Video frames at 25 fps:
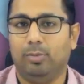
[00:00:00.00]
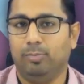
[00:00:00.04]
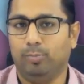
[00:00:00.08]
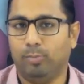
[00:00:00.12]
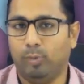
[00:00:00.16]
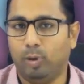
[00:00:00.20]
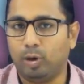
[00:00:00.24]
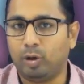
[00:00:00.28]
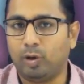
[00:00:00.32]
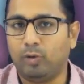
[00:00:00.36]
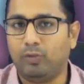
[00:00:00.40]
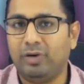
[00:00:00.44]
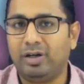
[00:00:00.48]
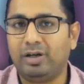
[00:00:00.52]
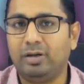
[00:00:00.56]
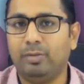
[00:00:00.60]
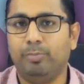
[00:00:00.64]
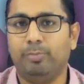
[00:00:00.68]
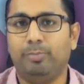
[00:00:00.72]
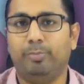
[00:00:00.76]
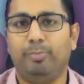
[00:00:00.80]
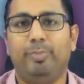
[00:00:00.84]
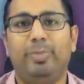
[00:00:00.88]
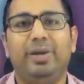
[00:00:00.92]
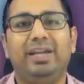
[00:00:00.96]
Moreover,
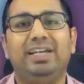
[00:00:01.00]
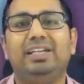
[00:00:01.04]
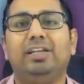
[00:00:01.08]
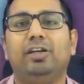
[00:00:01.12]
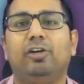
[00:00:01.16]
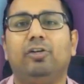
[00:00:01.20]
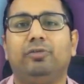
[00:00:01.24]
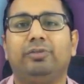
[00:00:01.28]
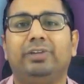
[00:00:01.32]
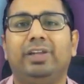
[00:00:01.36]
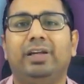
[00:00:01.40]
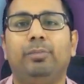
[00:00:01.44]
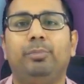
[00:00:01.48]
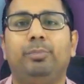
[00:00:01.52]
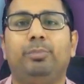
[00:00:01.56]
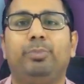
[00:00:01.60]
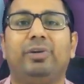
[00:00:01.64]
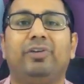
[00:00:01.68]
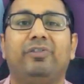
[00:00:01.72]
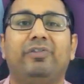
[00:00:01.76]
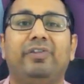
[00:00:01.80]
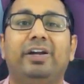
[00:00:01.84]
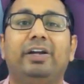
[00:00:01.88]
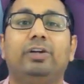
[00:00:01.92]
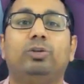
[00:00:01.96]
many of them
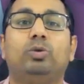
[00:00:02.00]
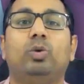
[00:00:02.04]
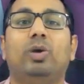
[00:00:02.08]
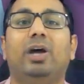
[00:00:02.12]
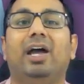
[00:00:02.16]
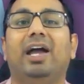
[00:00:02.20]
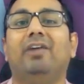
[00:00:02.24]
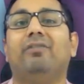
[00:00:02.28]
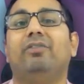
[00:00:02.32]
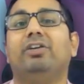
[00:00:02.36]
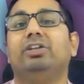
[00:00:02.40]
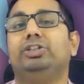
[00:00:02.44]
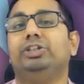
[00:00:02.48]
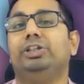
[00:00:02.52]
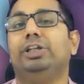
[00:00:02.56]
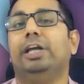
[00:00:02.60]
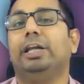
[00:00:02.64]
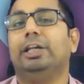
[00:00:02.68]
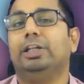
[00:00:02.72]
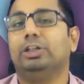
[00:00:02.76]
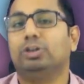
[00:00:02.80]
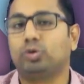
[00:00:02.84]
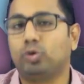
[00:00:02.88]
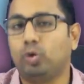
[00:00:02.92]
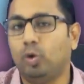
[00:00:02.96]
prefer to have a
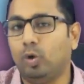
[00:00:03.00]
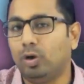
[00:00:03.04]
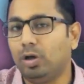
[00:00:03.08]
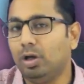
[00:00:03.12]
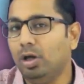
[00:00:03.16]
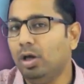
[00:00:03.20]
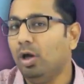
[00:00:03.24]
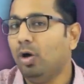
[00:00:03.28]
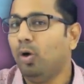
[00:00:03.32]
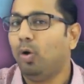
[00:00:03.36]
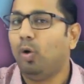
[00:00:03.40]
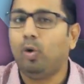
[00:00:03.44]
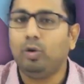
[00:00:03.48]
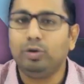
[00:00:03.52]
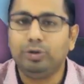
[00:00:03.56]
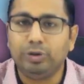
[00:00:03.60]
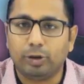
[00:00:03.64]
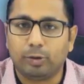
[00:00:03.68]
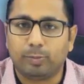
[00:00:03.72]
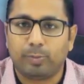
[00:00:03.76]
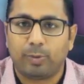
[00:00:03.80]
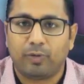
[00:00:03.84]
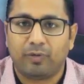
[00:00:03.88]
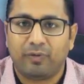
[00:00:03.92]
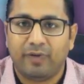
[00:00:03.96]
GRE score on
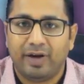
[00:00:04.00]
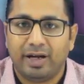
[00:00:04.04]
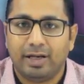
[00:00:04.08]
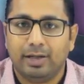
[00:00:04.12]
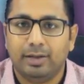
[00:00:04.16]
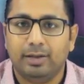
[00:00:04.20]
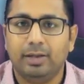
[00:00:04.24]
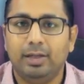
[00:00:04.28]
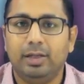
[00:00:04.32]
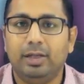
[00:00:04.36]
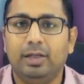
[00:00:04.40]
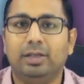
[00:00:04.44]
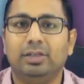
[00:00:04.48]
your profile.